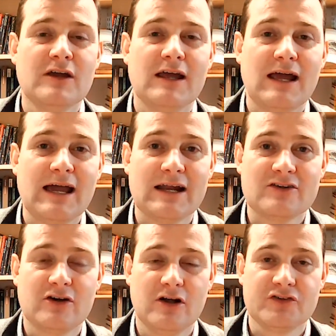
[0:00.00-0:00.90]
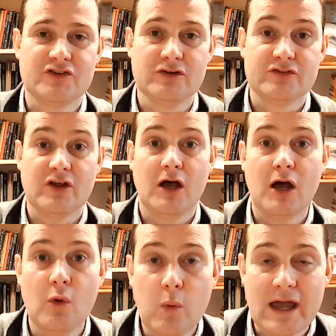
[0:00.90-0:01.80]
at castles
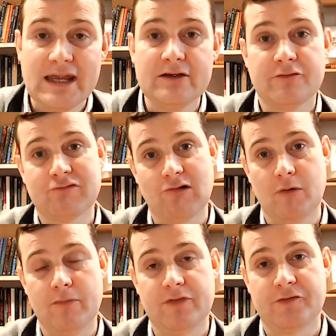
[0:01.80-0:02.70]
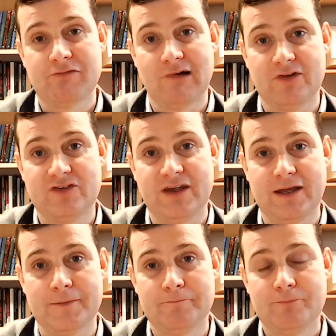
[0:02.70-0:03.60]
away from the frontier,
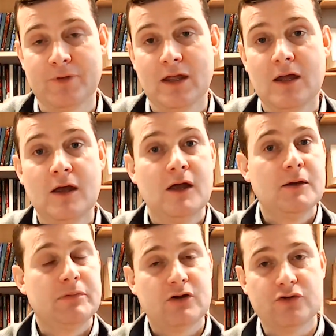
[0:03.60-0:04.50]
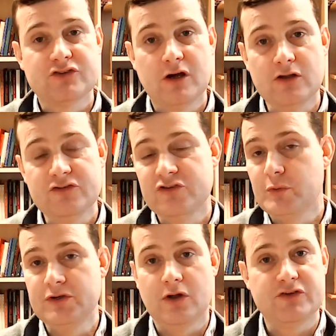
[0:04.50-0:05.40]
because castles were
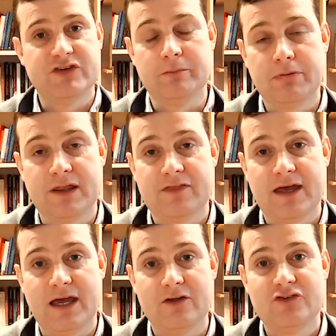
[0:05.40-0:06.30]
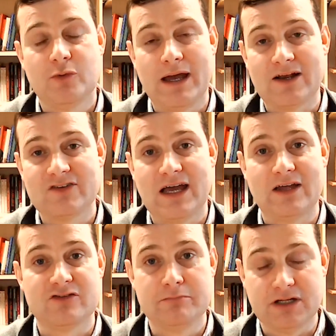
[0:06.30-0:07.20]
not simply there to act as
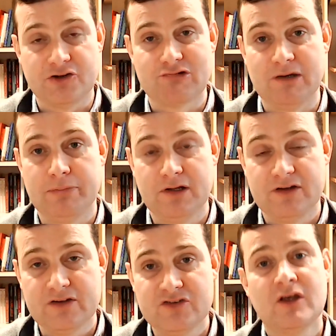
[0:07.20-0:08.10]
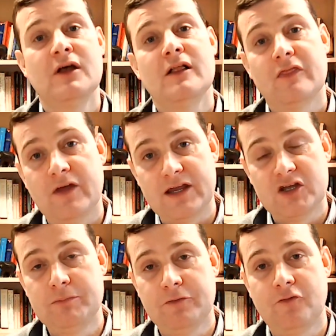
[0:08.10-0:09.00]
military buildings, they could
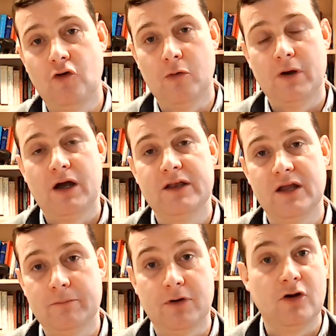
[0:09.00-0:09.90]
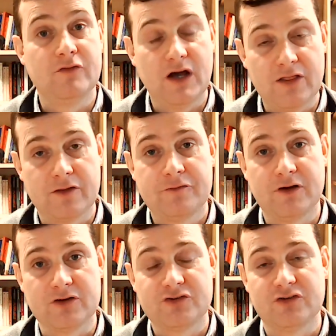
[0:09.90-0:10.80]
perform a number of other
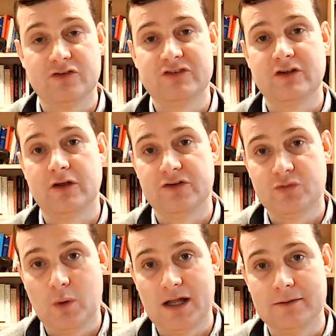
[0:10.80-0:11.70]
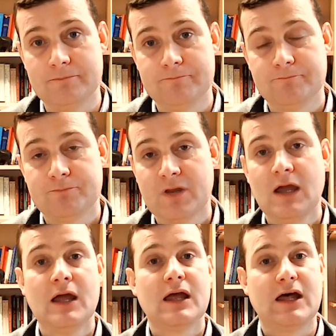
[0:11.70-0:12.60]
functions as well.
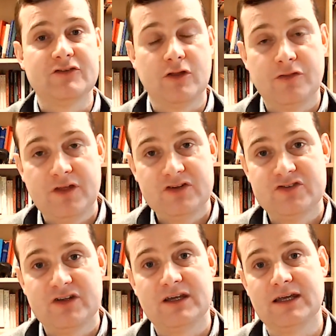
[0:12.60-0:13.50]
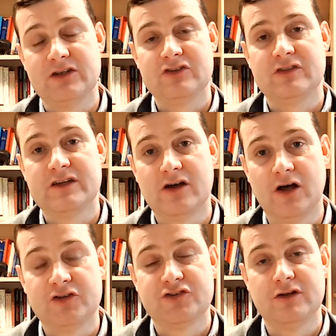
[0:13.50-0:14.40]
And so this is the
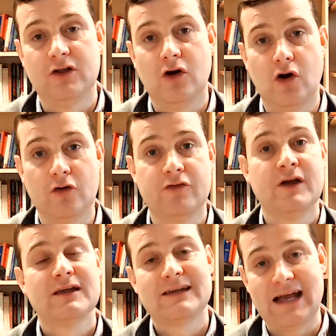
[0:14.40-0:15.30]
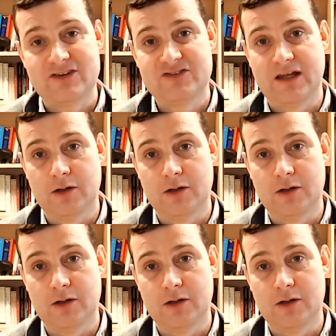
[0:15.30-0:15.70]
castle of Castellum